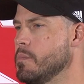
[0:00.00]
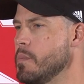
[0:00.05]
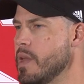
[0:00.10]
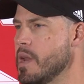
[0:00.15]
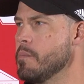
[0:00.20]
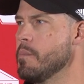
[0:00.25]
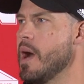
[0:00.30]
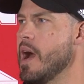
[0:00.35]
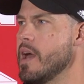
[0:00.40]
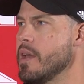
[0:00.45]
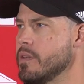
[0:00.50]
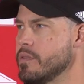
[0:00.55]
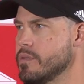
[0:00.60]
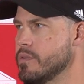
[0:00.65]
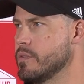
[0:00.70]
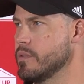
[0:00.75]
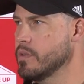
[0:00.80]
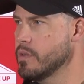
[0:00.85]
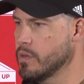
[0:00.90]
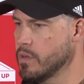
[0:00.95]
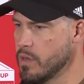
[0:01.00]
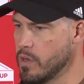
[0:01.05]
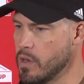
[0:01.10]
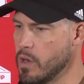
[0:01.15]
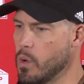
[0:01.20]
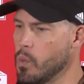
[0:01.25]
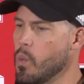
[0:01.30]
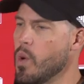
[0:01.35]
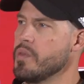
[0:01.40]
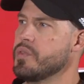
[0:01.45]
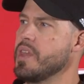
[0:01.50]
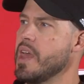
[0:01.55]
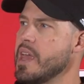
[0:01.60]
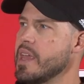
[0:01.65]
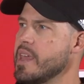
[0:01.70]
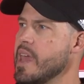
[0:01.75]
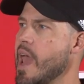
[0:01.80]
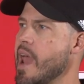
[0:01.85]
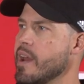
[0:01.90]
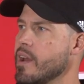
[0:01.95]
minimize you know, what
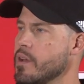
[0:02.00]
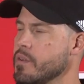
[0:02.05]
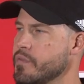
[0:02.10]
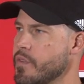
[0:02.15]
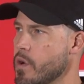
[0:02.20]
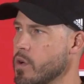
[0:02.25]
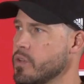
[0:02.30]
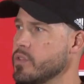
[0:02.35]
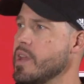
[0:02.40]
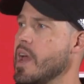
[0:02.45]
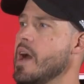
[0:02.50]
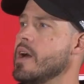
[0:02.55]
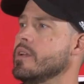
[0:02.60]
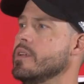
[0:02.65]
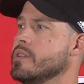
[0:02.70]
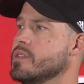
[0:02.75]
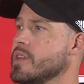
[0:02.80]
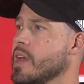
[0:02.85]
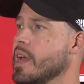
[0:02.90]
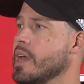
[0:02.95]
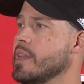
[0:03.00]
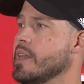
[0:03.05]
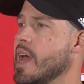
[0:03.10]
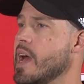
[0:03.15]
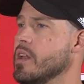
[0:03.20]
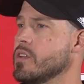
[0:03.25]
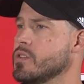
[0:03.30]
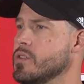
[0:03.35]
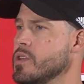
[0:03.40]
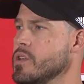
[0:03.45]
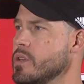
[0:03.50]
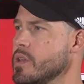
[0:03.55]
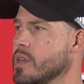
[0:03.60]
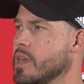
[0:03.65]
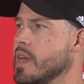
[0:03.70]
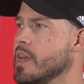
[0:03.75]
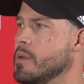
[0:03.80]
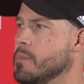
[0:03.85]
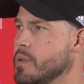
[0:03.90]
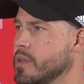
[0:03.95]
they gain on first down and second down so you
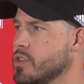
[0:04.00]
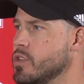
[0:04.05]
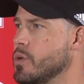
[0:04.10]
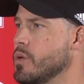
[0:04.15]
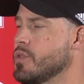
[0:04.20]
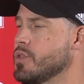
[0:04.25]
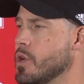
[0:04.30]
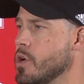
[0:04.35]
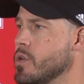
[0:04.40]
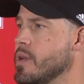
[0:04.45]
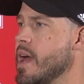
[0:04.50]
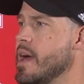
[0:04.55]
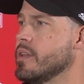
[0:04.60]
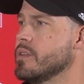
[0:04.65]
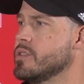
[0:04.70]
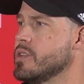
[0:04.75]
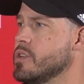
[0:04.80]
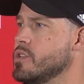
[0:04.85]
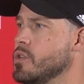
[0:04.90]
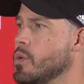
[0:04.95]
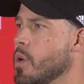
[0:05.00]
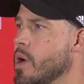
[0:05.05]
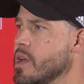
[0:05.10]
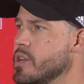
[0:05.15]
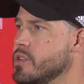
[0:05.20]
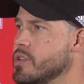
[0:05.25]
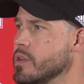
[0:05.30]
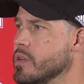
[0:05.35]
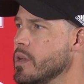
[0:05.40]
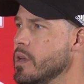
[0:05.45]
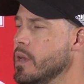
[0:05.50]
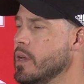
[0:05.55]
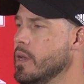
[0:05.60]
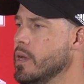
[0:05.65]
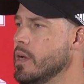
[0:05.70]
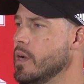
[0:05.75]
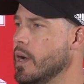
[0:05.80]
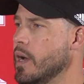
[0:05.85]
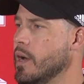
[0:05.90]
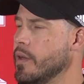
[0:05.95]
can get them into a third down situation.
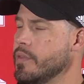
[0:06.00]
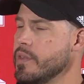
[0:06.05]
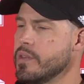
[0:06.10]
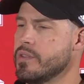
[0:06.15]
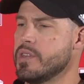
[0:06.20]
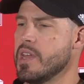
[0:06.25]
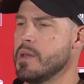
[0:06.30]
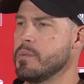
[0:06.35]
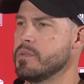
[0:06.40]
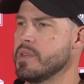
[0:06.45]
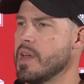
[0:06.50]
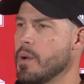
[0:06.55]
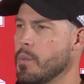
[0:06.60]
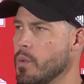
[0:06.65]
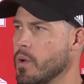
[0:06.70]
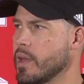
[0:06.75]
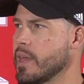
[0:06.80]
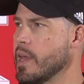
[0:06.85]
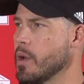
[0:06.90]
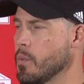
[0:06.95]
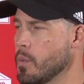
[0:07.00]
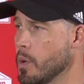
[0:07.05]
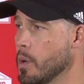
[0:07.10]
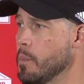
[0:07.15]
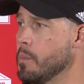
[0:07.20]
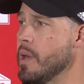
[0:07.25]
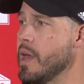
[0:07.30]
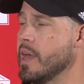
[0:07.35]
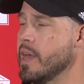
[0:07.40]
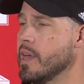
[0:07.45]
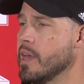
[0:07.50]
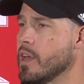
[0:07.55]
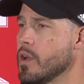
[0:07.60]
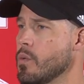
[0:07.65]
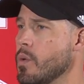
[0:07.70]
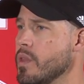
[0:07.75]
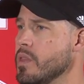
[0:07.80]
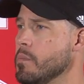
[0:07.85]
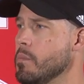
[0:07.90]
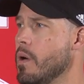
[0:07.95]
These teams that get real big and
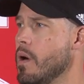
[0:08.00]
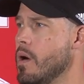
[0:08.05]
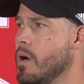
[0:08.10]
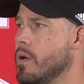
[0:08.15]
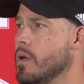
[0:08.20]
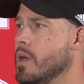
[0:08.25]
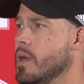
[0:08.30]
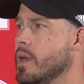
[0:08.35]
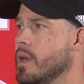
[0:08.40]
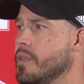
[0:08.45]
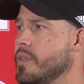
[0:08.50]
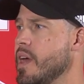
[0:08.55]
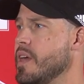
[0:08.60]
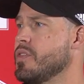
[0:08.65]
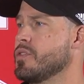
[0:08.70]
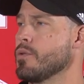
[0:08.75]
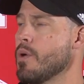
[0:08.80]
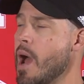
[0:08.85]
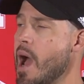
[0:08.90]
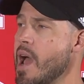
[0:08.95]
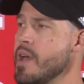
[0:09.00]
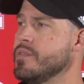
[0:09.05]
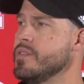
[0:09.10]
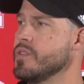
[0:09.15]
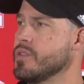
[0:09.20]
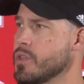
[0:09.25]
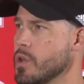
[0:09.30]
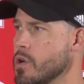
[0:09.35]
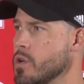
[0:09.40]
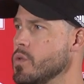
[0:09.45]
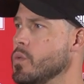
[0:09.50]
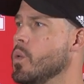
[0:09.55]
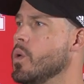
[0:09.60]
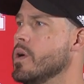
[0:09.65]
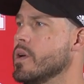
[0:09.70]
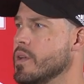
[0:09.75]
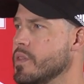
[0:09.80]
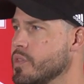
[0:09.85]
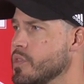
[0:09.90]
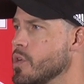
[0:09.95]
can run the ball, they thrive in third and
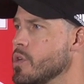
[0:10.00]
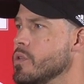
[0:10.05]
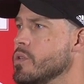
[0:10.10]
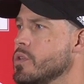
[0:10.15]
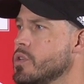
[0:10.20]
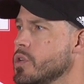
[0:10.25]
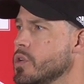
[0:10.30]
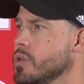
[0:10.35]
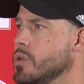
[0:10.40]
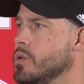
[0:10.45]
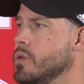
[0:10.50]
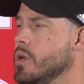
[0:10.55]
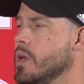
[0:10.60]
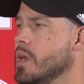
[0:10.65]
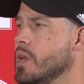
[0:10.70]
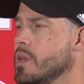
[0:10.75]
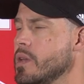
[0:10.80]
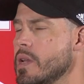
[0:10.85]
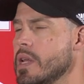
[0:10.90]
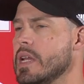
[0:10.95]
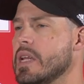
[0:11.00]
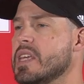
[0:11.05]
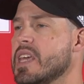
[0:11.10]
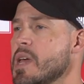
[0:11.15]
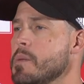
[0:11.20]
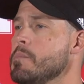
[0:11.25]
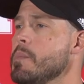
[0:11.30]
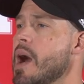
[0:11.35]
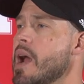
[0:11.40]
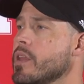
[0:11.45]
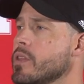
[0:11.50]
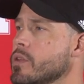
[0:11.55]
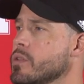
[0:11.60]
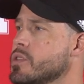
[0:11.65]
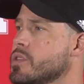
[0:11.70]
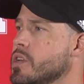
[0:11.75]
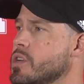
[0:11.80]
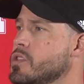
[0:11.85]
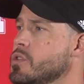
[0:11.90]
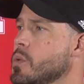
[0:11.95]
one and third and two. You need to keep them out of
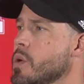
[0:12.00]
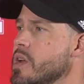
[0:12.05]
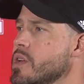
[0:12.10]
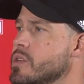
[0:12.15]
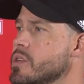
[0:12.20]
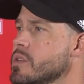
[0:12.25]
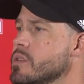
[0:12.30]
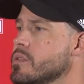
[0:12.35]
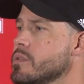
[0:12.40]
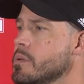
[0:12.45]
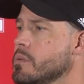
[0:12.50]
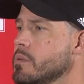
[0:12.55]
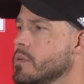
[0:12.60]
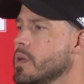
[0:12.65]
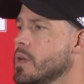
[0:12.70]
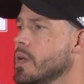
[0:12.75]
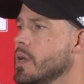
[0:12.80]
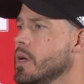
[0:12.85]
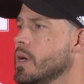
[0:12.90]
those situations and